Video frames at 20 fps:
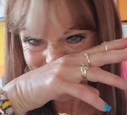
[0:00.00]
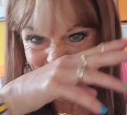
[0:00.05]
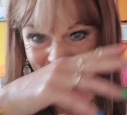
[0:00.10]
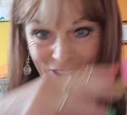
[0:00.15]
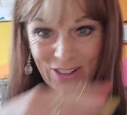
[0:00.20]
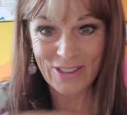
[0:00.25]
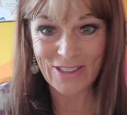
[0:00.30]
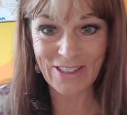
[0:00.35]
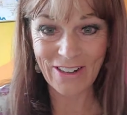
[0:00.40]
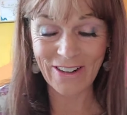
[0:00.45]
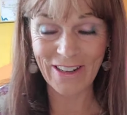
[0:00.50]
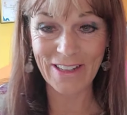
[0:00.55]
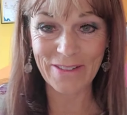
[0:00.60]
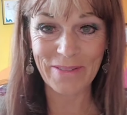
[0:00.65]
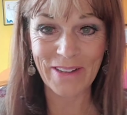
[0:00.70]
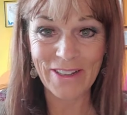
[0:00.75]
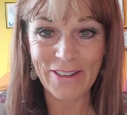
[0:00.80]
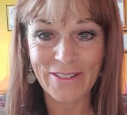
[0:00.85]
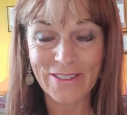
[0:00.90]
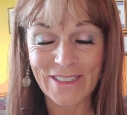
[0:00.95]
know, sorry,
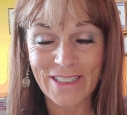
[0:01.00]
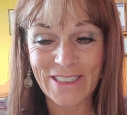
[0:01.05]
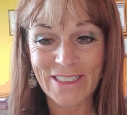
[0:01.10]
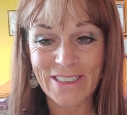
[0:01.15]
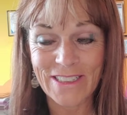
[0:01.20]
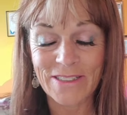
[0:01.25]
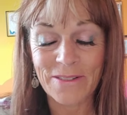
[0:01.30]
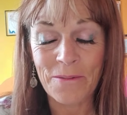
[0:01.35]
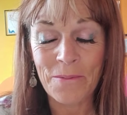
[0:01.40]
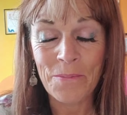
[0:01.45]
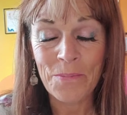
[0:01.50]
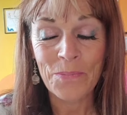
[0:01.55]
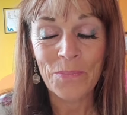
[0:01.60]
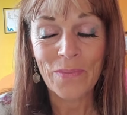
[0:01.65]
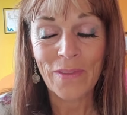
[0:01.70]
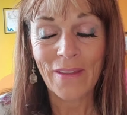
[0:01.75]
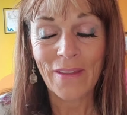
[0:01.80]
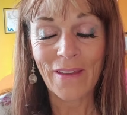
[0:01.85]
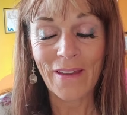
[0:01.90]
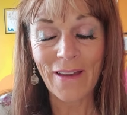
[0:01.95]
my nose itches.
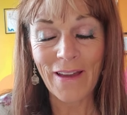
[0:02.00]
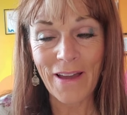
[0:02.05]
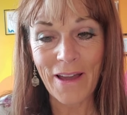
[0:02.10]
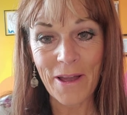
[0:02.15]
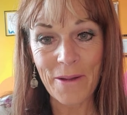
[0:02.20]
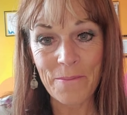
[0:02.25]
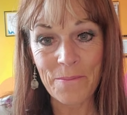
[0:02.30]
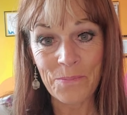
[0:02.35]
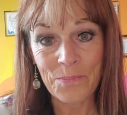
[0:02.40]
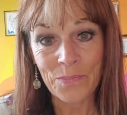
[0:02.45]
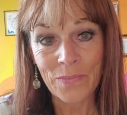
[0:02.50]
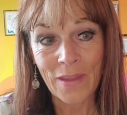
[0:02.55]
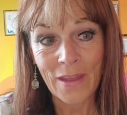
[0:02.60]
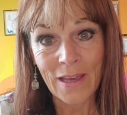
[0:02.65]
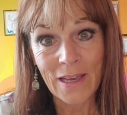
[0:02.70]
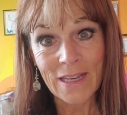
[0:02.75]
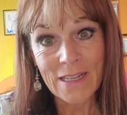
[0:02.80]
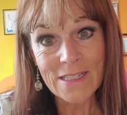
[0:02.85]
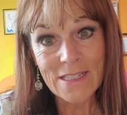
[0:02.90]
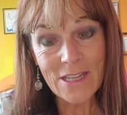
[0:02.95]

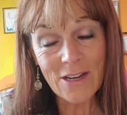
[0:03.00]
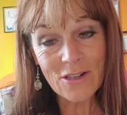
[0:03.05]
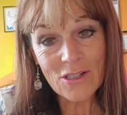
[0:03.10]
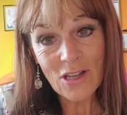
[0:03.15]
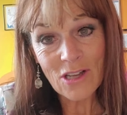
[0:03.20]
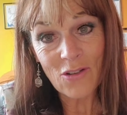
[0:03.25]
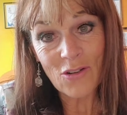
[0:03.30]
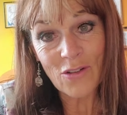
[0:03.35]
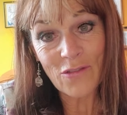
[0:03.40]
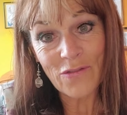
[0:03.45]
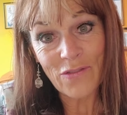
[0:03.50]
Serotonin